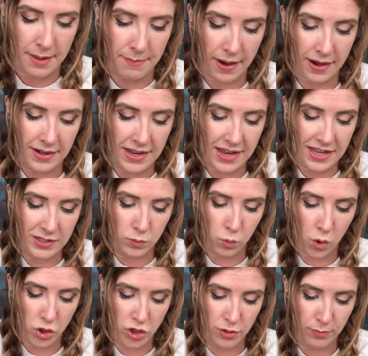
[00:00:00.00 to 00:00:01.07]
Apparently it's
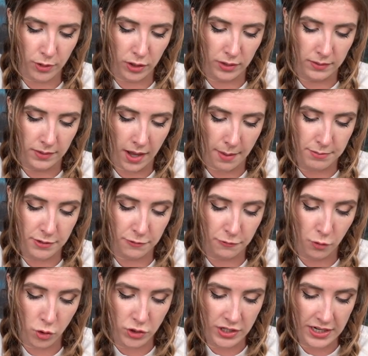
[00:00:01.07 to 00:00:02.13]
washable up to
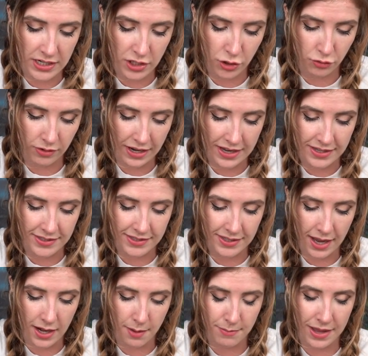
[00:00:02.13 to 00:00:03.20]
forty degrees,
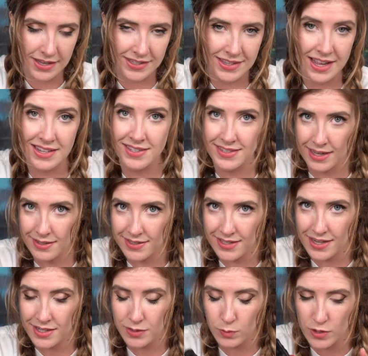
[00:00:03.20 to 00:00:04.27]
and I'm guessing that's
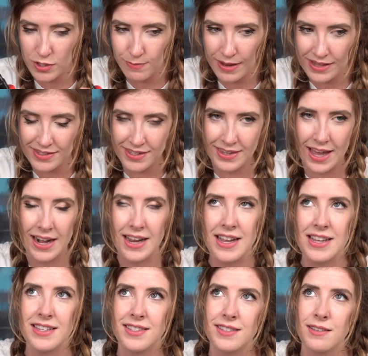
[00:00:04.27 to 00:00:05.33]
Celsius, which means that that
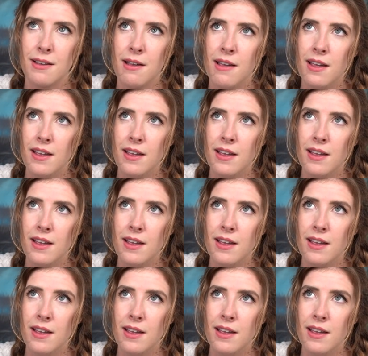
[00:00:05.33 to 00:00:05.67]
is